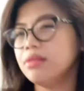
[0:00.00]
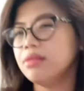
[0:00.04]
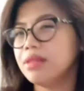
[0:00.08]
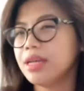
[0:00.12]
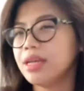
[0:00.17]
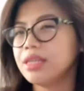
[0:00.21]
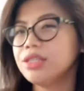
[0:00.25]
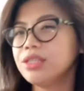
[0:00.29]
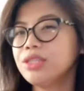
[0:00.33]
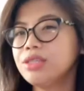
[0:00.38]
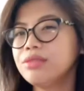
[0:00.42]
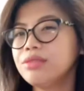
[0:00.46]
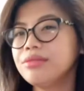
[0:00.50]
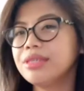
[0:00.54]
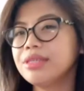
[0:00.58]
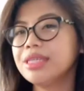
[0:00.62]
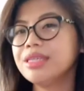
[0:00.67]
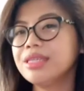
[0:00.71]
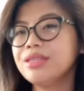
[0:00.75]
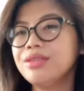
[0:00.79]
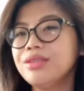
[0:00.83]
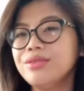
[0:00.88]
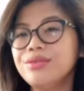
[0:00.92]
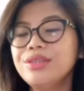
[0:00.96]

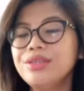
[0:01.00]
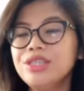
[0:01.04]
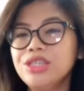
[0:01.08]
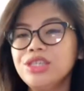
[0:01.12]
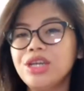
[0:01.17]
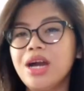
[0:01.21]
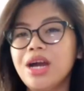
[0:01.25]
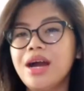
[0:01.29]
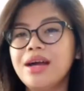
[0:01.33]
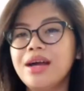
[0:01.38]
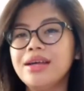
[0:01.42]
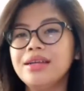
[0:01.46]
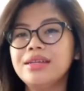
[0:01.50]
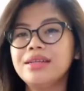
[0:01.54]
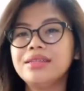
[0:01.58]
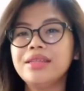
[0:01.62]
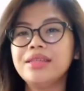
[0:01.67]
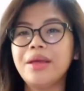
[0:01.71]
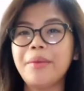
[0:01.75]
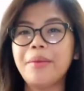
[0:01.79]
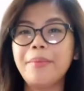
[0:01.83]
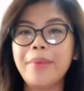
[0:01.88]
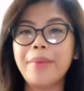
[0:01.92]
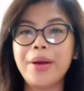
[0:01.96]
lecturing your
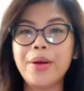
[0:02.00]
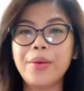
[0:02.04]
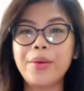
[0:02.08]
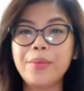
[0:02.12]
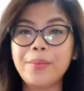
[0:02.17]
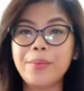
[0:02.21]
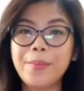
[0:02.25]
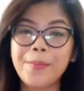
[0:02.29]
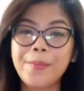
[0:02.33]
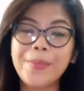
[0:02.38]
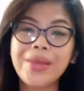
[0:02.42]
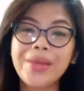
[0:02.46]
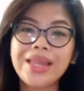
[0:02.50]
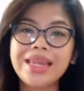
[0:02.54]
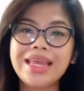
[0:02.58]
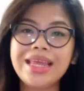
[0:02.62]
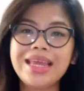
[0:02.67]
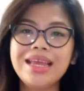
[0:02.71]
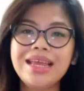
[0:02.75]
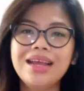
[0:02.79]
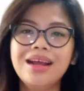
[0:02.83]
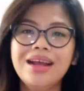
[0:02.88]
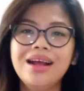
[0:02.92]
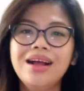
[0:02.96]
child about
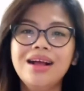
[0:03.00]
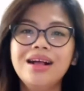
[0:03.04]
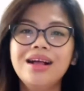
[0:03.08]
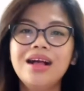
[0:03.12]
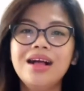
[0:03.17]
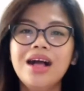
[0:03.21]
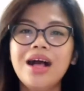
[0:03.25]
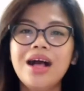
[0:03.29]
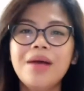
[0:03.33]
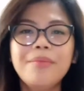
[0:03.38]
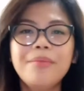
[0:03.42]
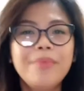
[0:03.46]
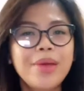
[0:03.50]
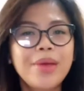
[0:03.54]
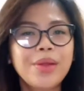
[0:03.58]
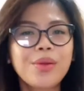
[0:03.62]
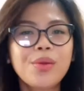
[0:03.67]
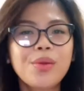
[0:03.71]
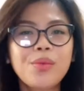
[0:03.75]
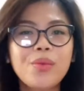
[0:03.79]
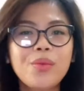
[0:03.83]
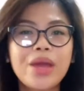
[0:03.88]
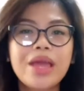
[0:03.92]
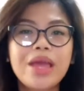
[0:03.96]
money, a
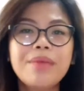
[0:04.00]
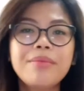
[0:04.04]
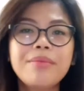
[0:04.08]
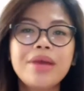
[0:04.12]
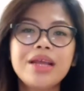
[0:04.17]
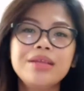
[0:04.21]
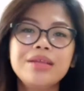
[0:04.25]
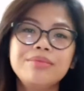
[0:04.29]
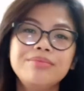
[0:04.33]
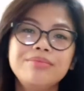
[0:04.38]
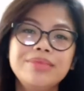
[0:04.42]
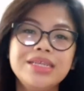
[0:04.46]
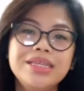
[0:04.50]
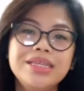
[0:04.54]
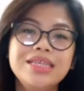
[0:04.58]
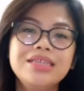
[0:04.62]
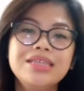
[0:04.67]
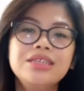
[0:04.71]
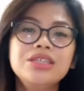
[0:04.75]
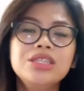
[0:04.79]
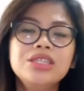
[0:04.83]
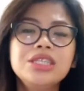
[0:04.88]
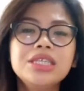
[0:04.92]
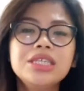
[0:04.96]
better way might
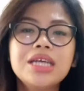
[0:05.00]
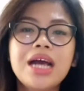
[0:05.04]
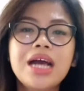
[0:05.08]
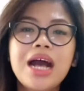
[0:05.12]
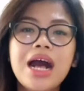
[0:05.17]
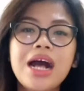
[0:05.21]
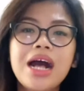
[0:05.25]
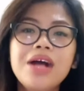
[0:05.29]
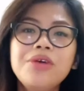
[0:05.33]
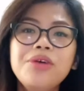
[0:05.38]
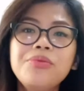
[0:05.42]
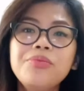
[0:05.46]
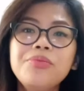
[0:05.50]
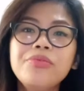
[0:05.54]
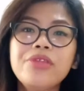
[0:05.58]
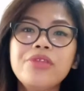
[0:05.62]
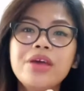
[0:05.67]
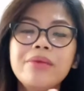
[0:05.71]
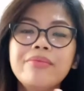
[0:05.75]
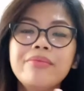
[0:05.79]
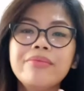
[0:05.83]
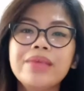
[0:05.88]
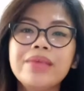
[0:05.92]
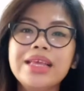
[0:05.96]
be to help
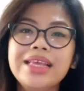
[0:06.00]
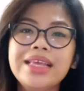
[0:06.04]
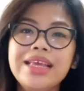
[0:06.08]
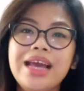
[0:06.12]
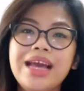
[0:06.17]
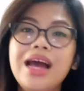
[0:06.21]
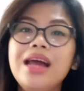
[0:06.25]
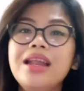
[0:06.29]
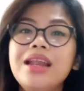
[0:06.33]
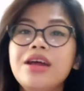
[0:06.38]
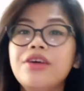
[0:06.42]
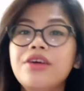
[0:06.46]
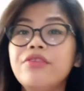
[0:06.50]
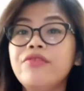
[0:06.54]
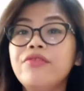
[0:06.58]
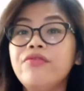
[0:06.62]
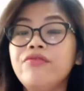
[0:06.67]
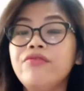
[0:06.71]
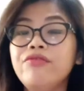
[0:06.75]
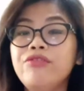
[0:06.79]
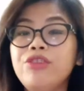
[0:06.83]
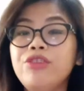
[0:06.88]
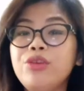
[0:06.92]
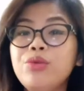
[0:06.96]
them get a
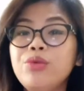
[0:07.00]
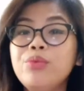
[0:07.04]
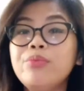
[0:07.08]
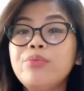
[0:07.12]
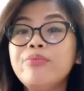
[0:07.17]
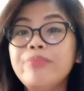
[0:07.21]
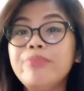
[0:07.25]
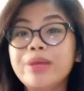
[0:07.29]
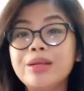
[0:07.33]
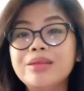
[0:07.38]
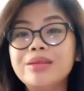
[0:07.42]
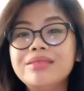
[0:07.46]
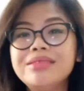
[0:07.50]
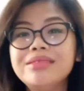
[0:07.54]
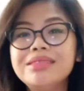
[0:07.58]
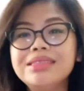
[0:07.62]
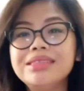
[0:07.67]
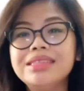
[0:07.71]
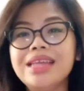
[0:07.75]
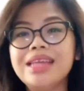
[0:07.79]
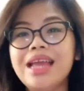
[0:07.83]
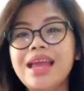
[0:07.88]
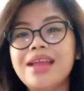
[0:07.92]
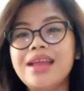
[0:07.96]
few
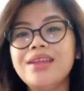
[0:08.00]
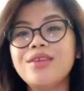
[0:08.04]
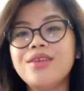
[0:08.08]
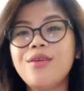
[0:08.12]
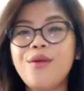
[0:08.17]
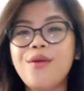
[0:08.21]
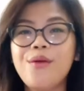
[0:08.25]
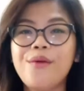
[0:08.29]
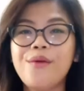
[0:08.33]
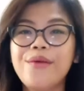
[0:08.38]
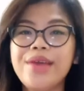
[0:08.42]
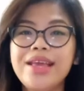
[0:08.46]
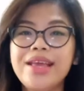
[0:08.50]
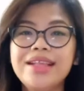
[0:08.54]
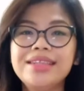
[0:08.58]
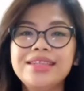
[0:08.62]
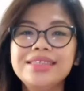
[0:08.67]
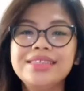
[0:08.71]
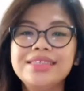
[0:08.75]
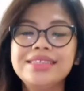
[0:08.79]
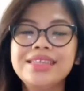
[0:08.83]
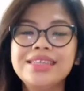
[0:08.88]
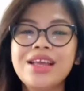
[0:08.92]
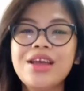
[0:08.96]
bills and
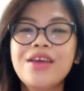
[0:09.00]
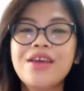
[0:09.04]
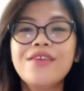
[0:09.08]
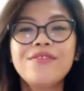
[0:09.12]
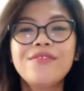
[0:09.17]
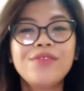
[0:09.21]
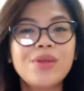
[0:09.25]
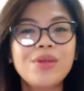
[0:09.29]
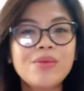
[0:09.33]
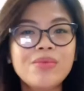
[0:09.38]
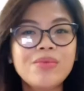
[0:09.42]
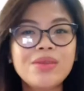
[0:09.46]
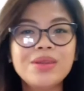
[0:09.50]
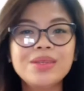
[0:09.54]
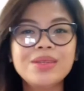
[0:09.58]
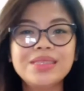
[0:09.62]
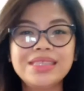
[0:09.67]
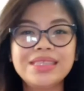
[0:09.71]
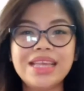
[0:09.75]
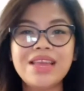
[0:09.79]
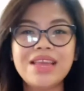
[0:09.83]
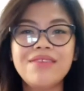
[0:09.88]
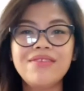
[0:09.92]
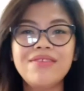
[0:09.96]
coins from their
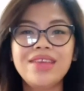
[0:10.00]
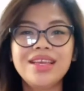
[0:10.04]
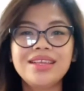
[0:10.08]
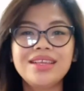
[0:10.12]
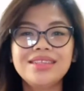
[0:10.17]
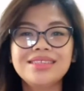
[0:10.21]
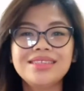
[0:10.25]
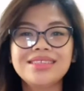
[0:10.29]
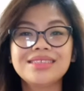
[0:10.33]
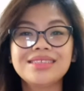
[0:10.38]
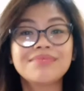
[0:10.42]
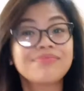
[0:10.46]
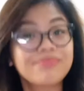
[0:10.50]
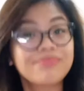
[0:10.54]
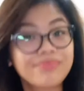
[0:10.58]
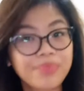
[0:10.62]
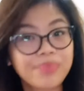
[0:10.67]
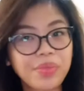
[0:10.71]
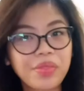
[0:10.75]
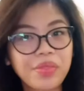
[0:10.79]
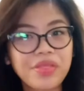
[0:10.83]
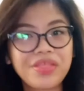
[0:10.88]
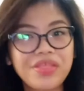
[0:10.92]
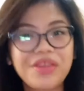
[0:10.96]
savings,
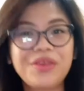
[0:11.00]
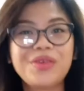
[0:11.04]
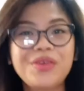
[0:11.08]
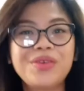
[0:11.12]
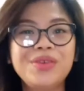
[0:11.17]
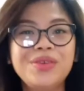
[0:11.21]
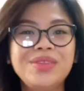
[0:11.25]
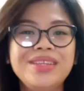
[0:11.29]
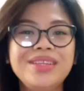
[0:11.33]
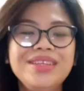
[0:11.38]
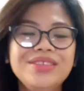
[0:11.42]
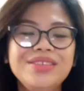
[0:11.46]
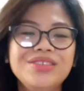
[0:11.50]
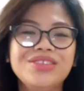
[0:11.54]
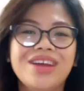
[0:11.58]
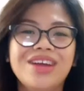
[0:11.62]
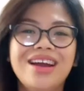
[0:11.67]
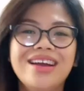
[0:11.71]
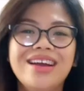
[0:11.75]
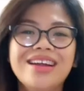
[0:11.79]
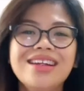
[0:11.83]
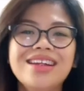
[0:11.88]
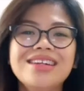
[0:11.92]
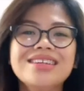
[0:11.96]
their clear
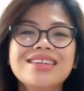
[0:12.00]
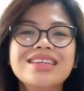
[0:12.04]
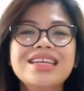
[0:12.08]
jar,